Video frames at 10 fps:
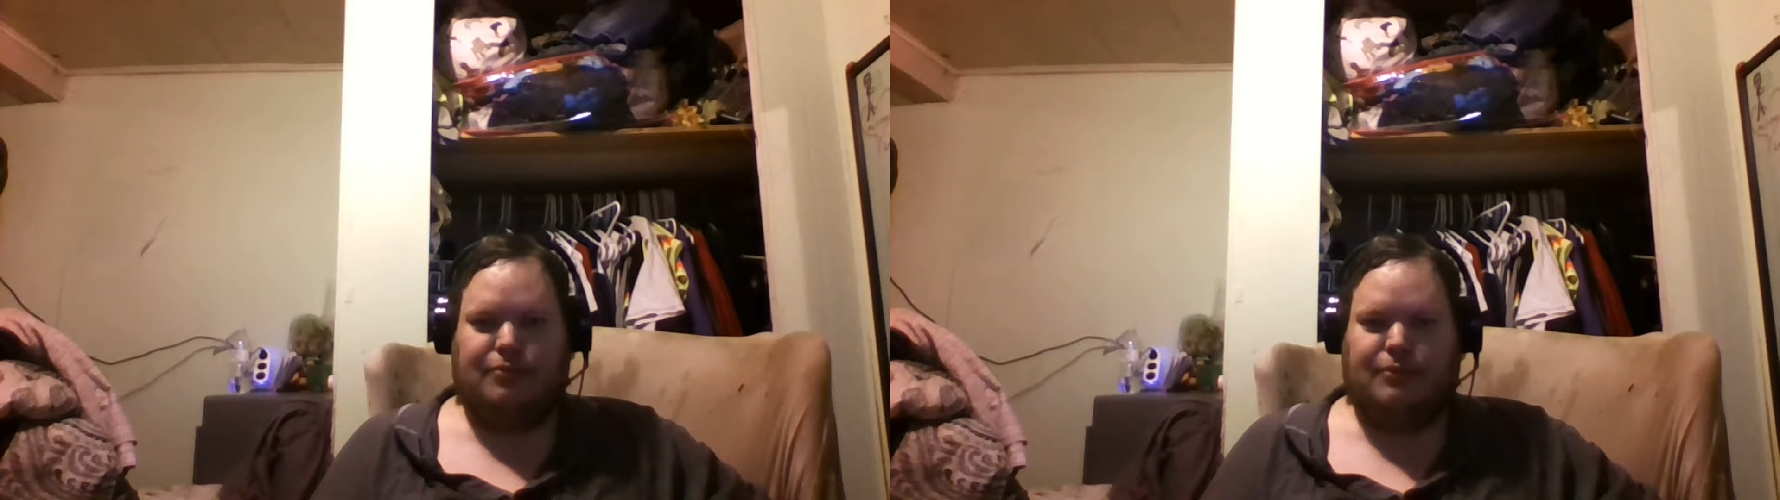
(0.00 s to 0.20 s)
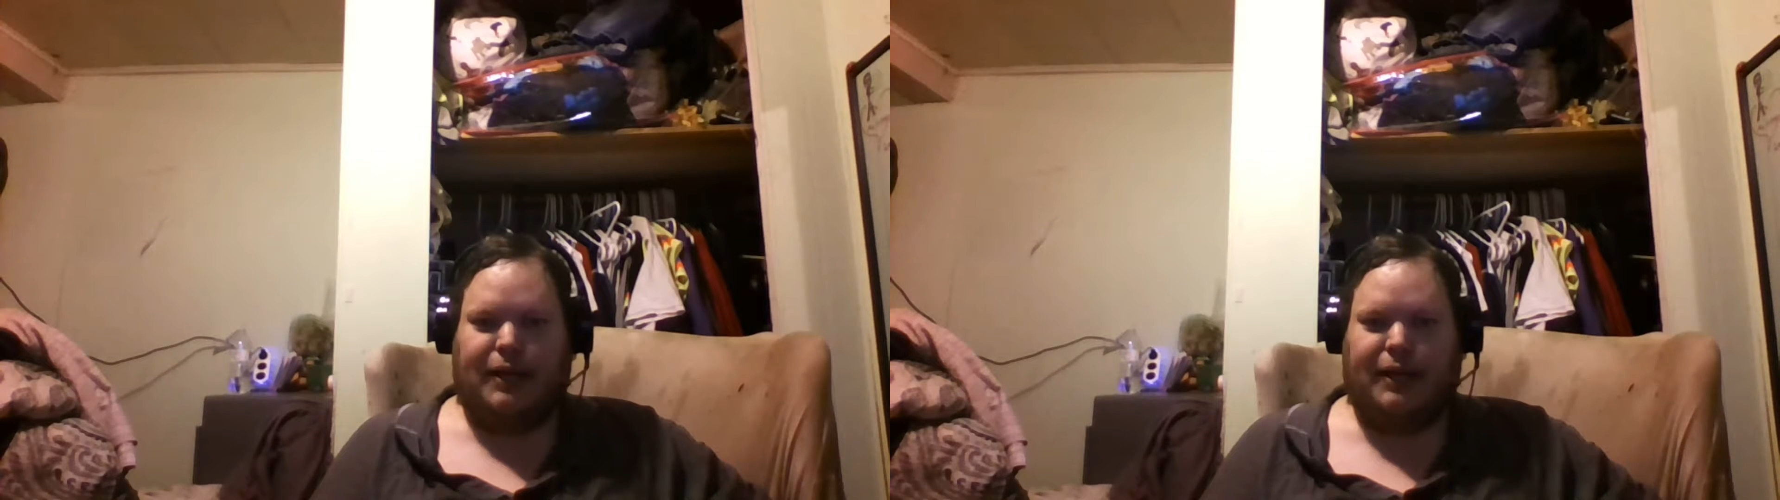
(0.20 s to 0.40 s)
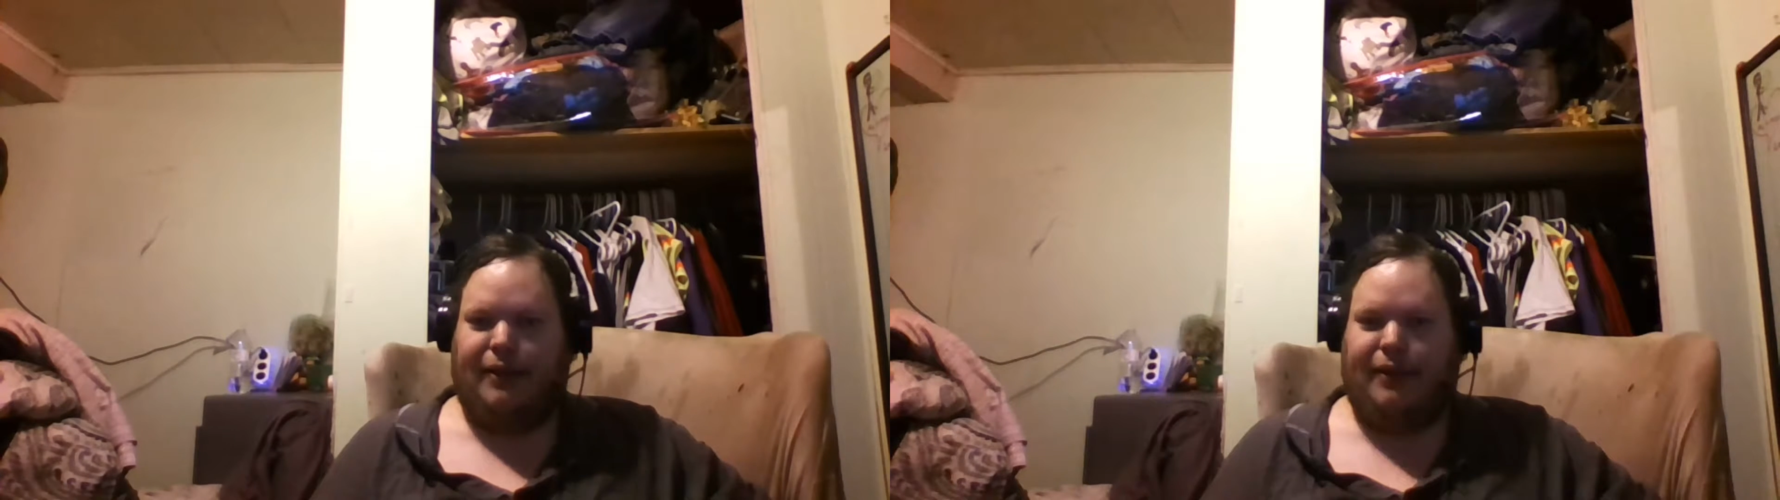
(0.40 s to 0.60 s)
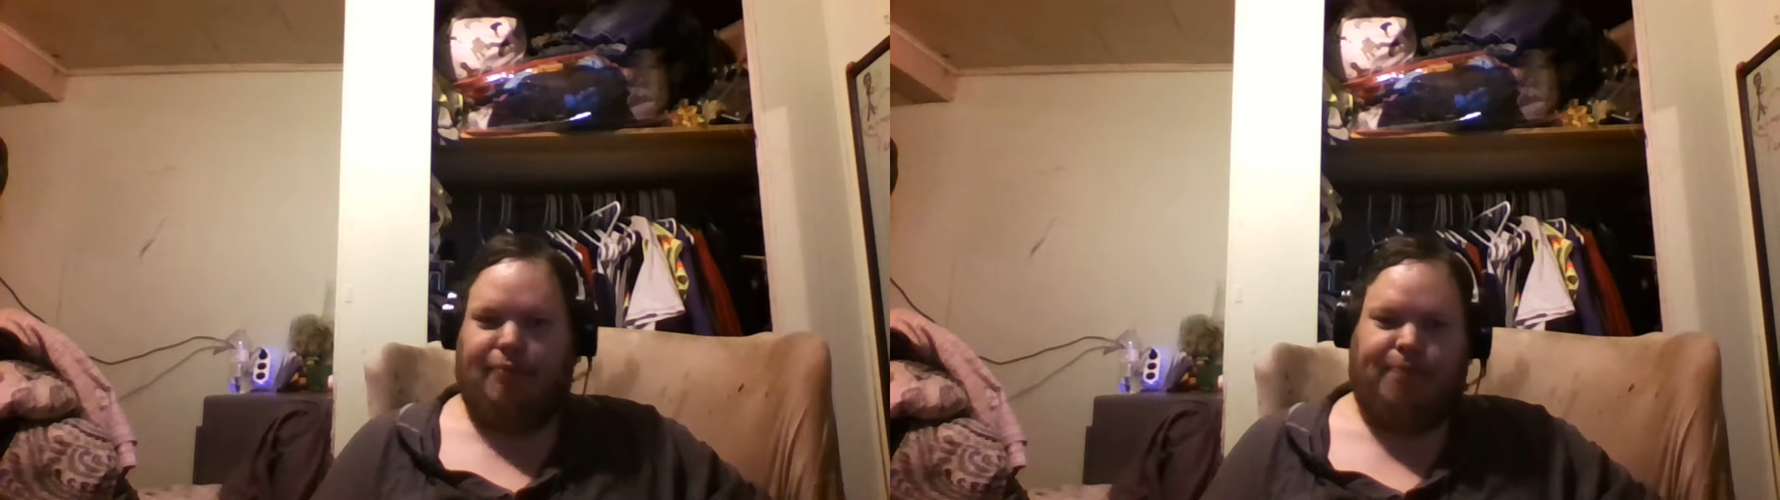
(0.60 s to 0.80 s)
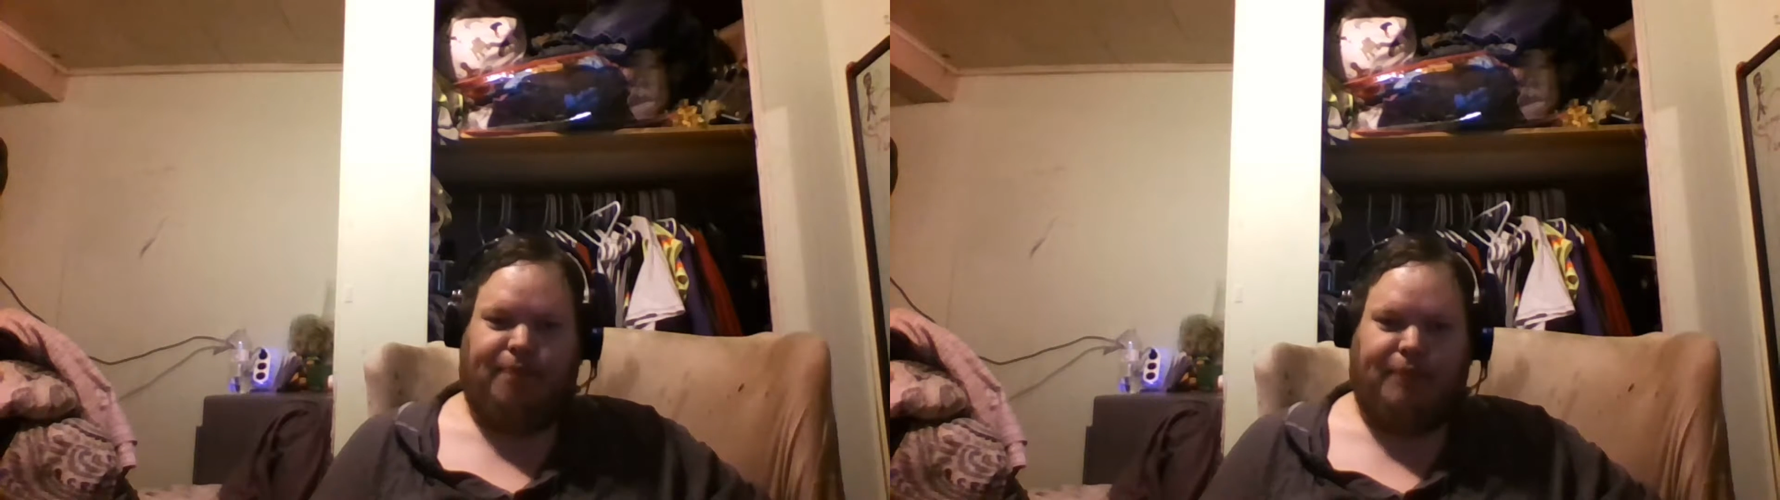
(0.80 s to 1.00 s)
and
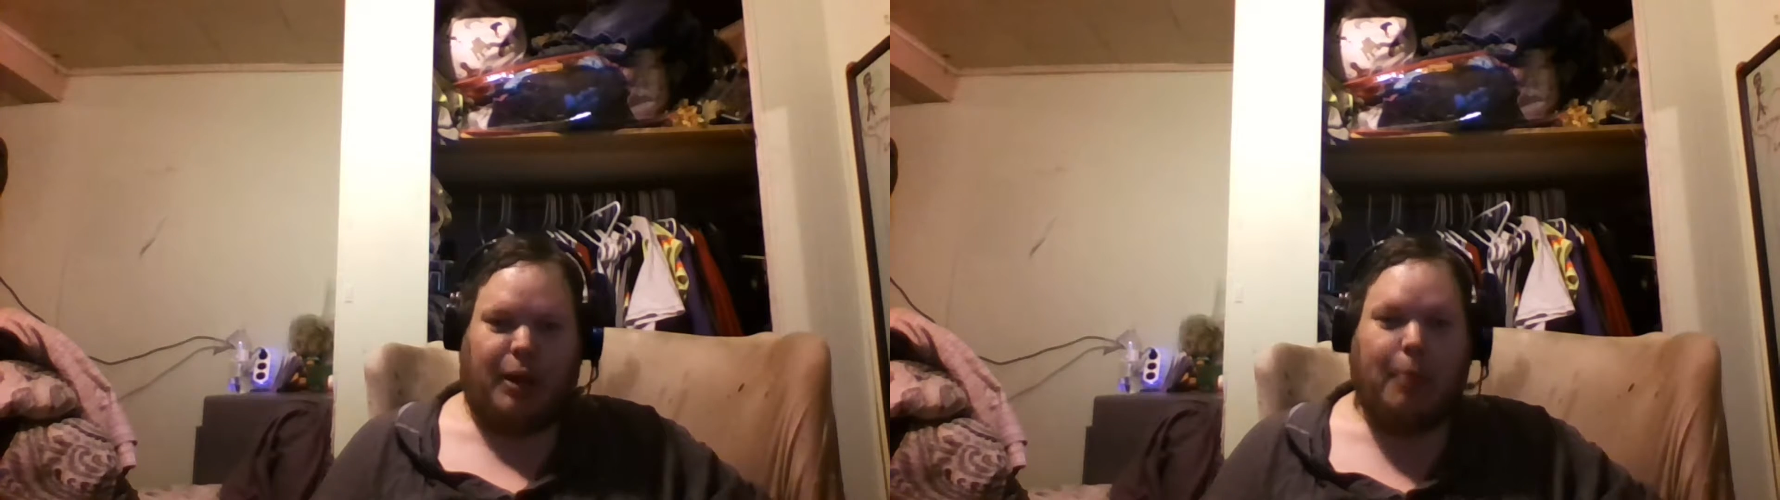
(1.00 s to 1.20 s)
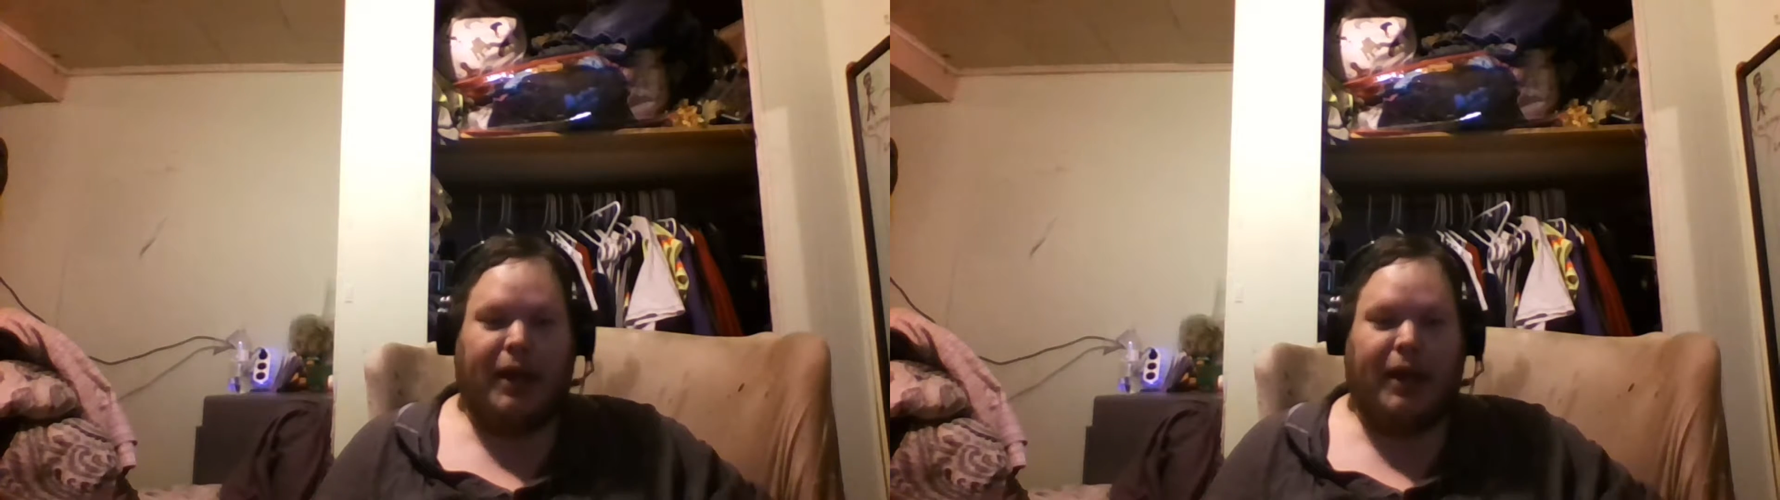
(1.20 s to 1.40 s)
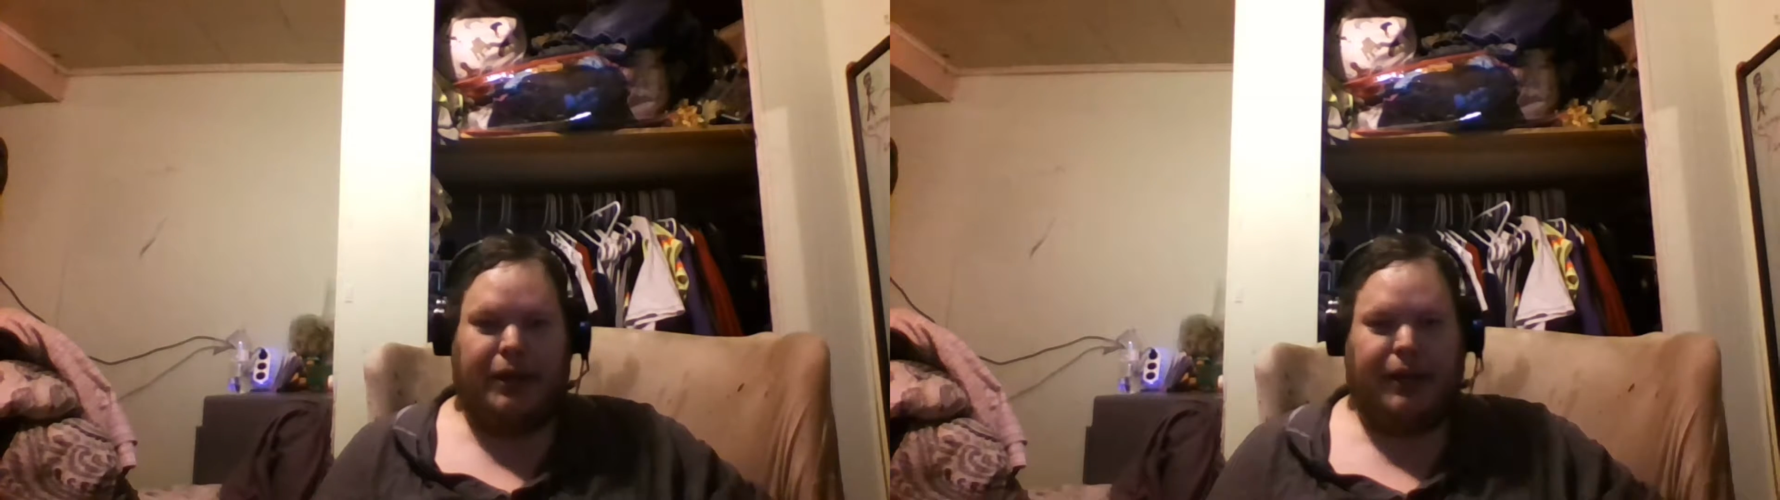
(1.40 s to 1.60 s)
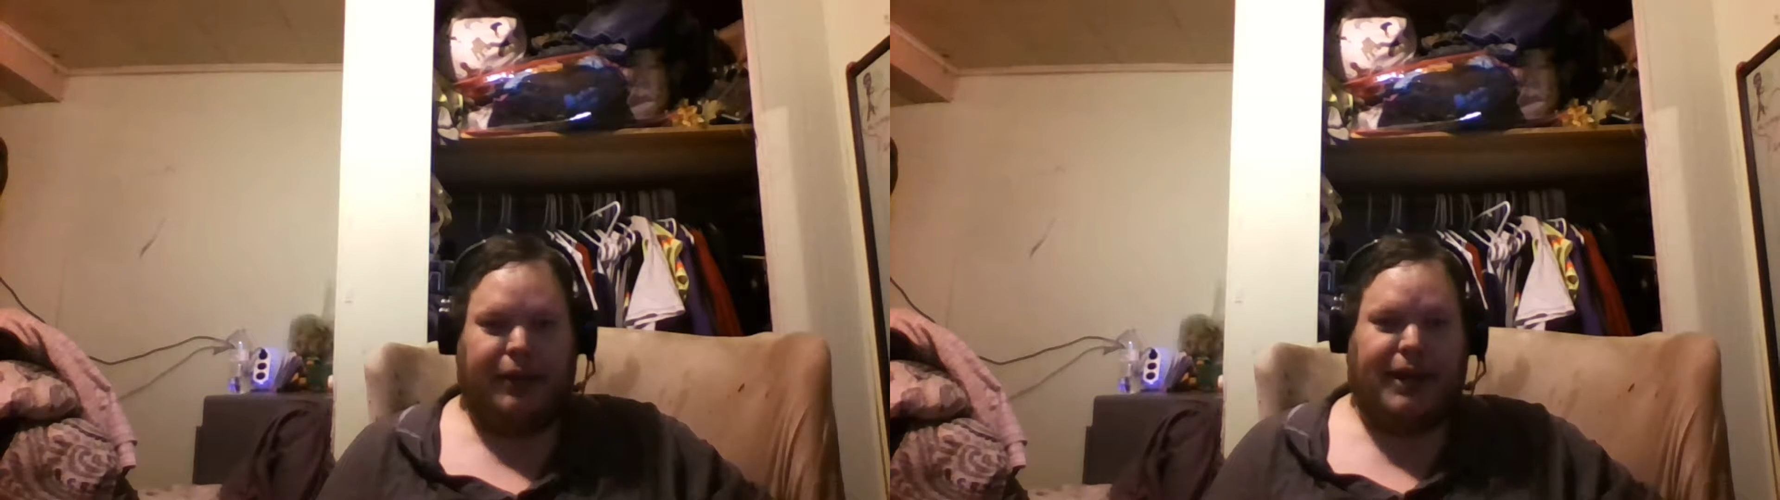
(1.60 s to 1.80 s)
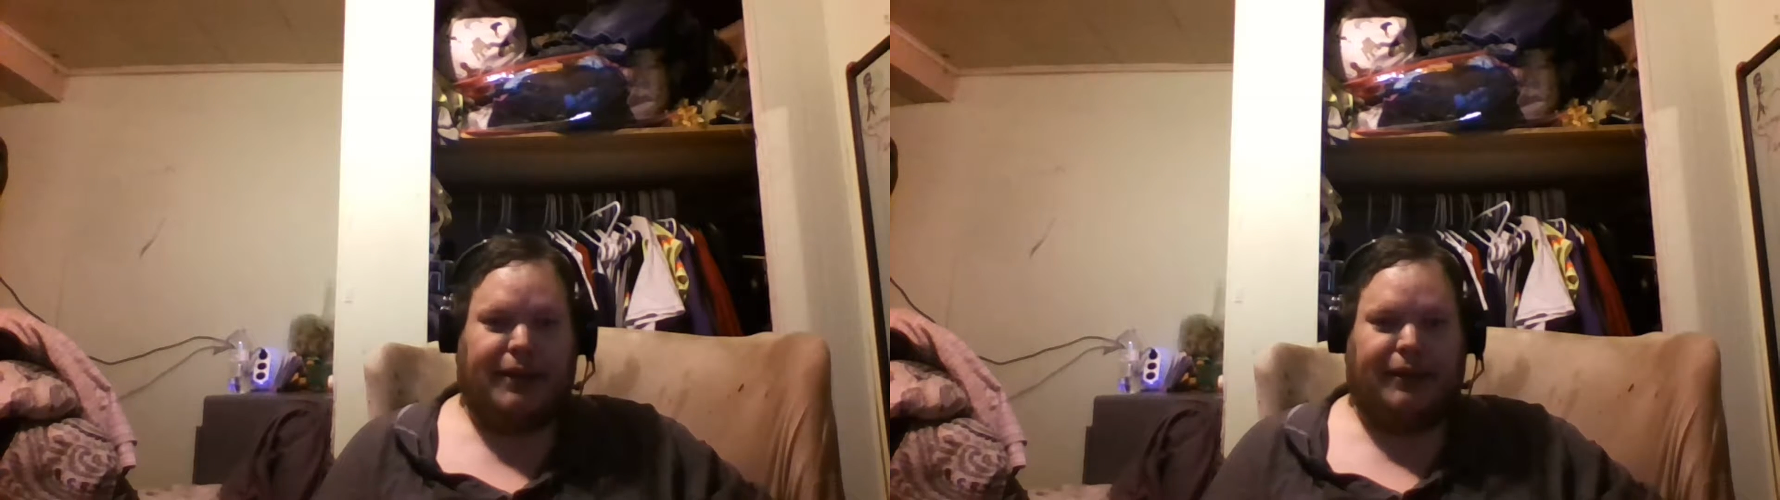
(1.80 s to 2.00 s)
admitting that you got